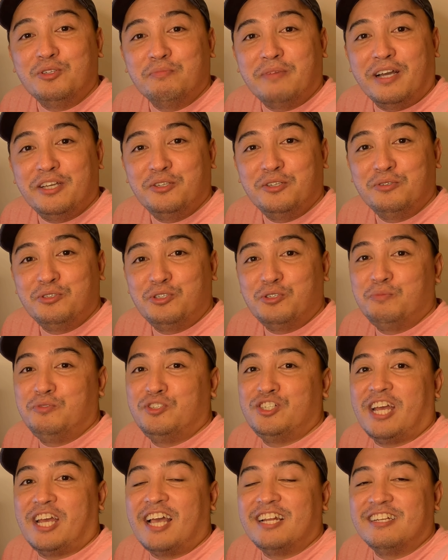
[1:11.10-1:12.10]
to my YouTube
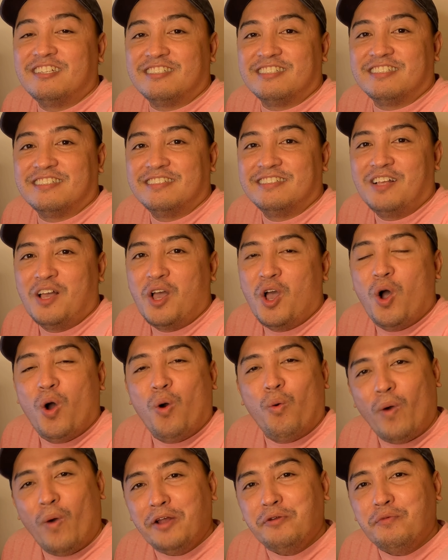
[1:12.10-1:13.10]
channel.
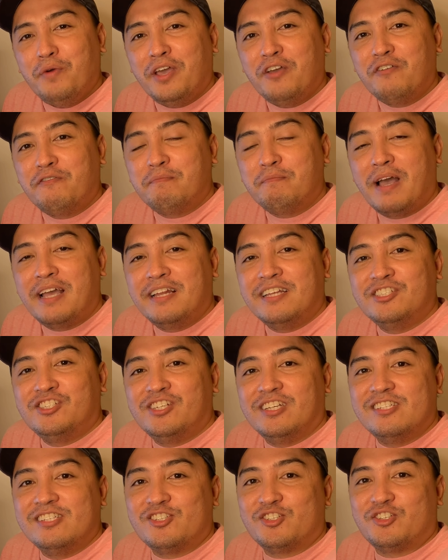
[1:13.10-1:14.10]
One way of
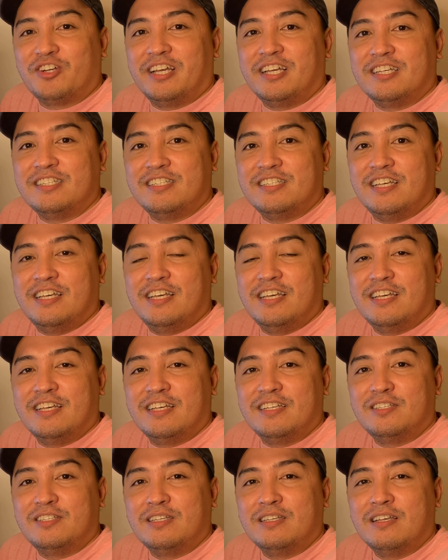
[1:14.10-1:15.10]
managing stress
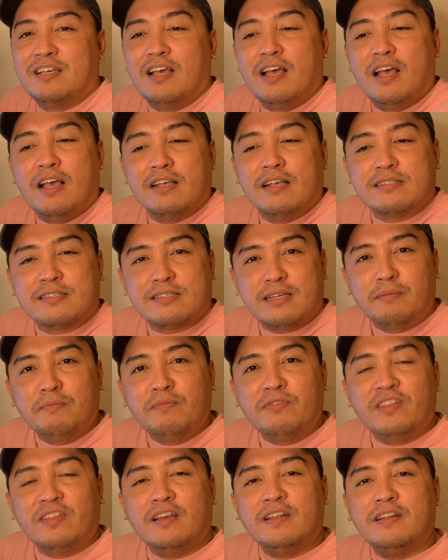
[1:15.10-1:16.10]
is
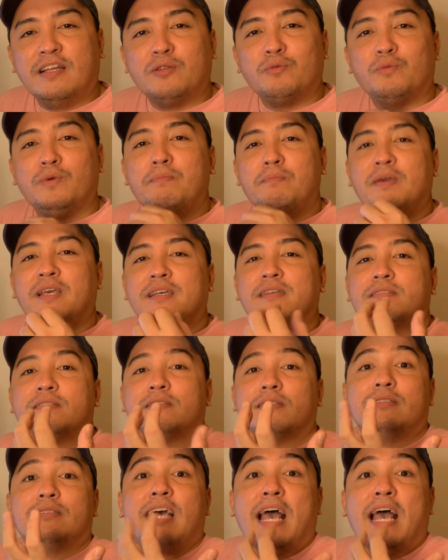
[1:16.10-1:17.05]
something that makes us